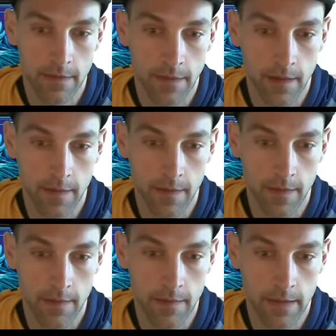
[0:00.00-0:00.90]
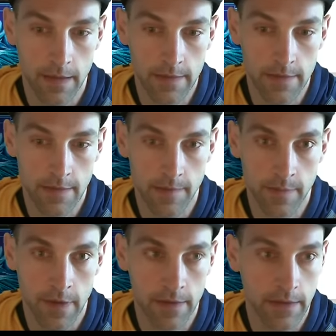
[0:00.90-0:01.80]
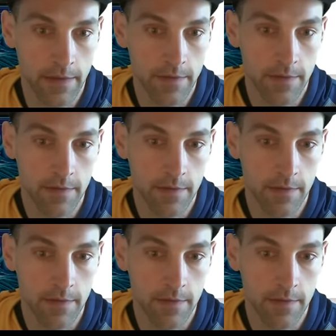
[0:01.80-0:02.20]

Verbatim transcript: And then cast a Modern Age.